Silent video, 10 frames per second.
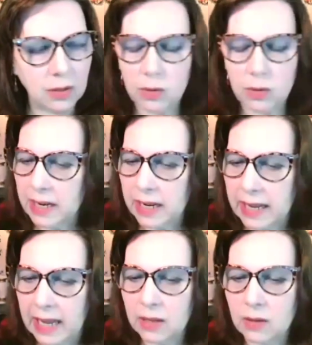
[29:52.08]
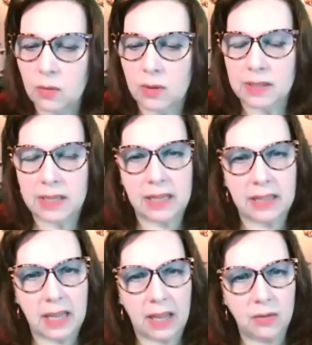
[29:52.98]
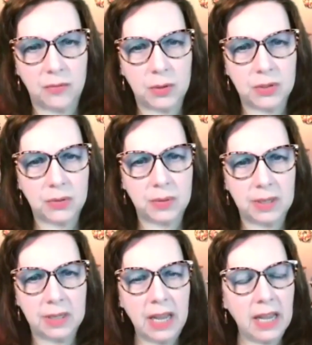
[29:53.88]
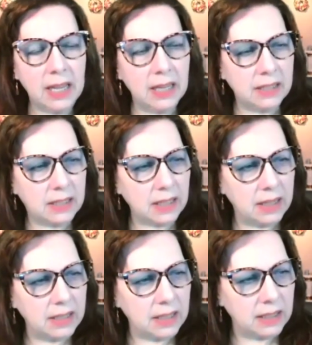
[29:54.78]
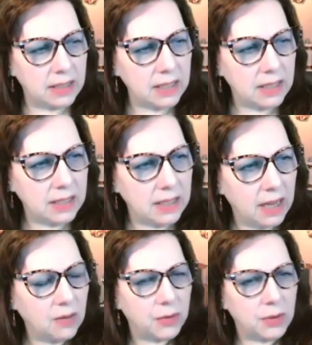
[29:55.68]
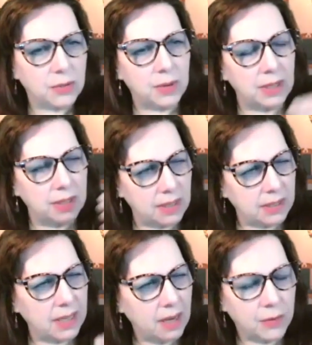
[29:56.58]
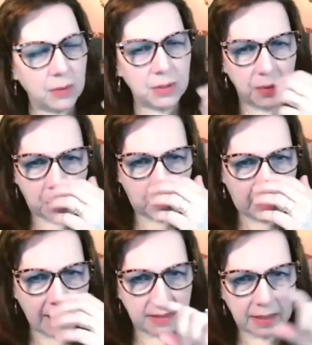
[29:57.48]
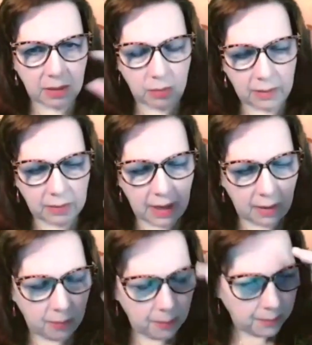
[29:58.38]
You can take Kate, you can take the anniversary. This is the anniversary. Is this the anniversary of her passing around now?